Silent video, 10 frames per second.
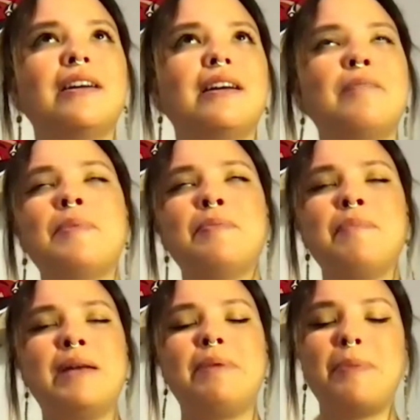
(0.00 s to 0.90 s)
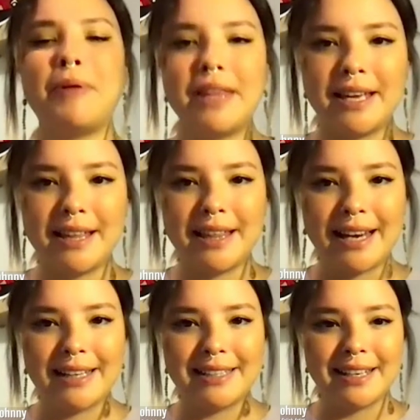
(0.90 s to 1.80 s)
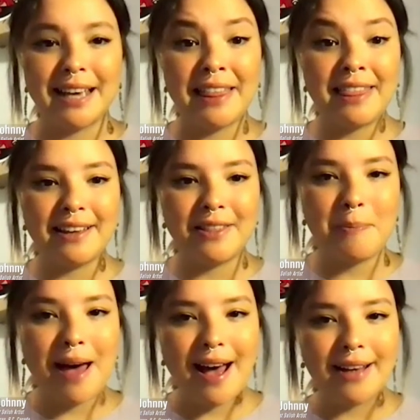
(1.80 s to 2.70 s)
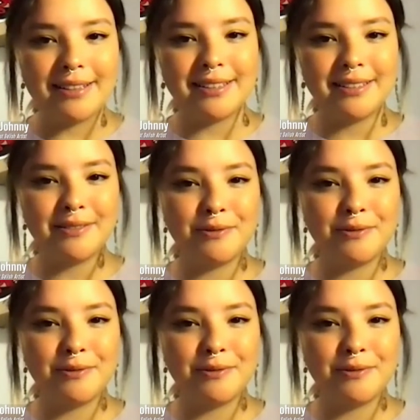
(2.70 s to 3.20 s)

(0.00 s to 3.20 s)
and many people thinking that it's a thing of the past.